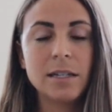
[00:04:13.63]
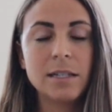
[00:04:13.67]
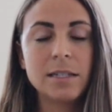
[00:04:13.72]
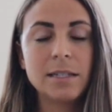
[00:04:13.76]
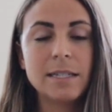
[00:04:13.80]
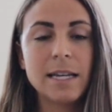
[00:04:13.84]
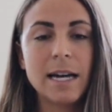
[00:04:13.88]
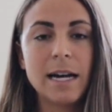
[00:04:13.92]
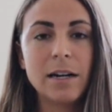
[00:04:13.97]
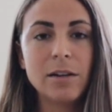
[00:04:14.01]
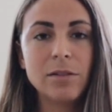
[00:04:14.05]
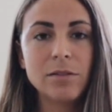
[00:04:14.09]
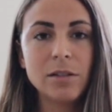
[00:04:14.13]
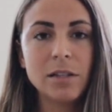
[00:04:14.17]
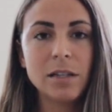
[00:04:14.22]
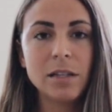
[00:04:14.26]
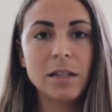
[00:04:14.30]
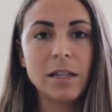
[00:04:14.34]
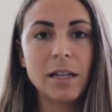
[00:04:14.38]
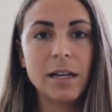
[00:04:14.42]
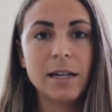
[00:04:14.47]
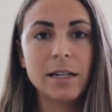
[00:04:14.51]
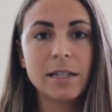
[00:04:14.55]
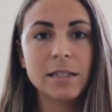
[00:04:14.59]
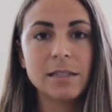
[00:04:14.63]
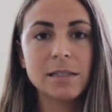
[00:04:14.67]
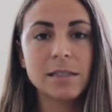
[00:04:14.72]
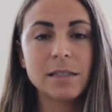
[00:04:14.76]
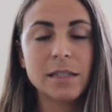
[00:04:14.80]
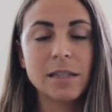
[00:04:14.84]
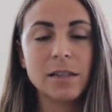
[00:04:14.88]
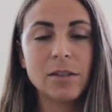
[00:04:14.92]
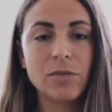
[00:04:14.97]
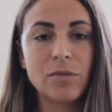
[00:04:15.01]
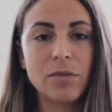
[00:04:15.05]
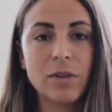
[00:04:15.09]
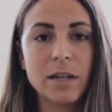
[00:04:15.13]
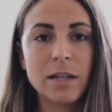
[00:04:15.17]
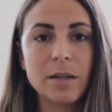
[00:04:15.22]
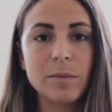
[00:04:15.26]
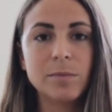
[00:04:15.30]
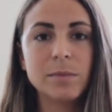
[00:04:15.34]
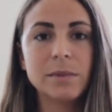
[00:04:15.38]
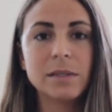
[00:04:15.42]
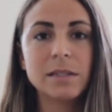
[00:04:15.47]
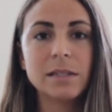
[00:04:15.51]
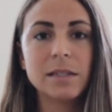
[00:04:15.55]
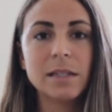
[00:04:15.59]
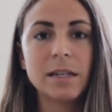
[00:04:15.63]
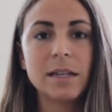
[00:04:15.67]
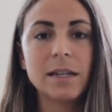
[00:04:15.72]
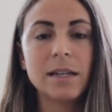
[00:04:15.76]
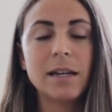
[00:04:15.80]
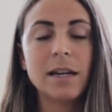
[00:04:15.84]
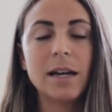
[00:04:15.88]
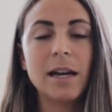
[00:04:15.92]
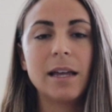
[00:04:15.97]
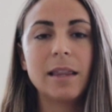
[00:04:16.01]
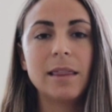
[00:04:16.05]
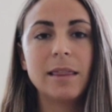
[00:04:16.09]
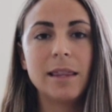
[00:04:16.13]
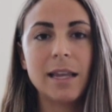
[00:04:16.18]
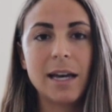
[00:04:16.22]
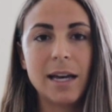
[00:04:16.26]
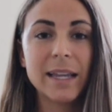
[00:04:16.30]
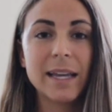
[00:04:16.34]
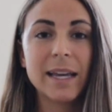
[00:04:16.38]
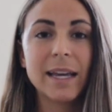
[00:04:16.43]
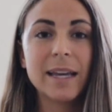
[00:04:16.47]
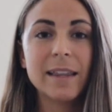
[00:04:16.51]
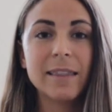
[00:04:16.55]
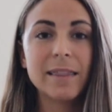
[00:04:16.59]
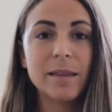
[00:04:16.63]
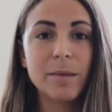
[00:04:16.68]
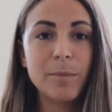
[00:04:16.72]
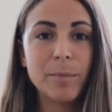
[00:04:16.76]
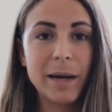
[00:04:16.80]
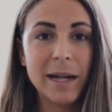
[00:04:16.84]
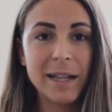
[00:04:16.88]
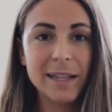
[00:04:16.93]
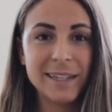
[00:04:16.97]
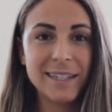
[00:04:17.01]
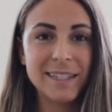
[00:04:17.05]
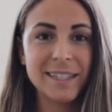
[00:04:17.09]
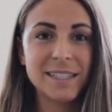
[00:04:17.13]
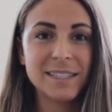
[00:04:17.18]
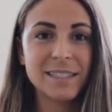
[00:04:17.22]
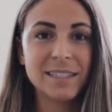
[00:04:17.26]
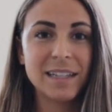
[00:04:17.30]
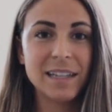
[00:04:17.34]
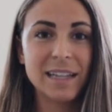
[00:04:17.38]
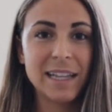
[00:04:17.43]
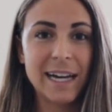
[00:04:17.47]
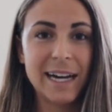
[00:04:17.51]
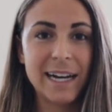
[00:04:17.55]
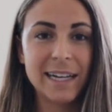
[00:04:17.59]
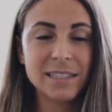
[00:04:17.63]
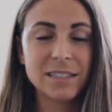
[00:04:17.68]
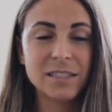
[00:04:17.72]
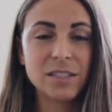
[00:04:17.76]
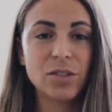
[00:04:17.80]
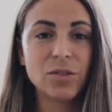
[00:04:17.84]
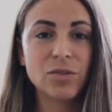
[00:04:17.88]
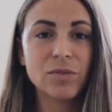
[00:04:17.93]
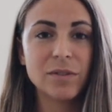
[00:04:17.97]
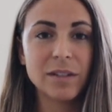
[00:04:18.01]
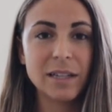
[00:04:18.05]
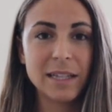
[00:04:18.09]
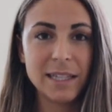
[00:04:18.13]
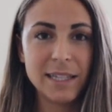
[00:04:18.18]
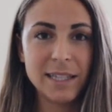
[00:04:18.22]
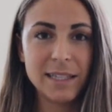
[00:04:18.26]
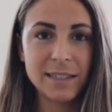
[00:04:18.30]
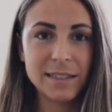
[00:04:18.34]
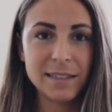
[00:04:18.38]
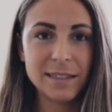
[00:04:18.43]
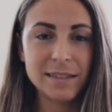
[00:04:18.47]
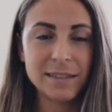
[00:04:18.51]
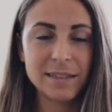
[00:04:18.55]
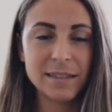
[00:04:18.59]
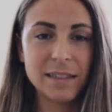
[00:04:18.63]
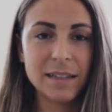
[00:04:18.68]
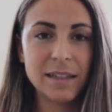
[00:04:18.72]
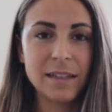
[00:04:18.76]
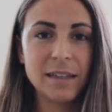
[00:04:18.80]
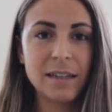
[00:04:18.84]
down the lungs and the ribs, and then the belly is the last to release.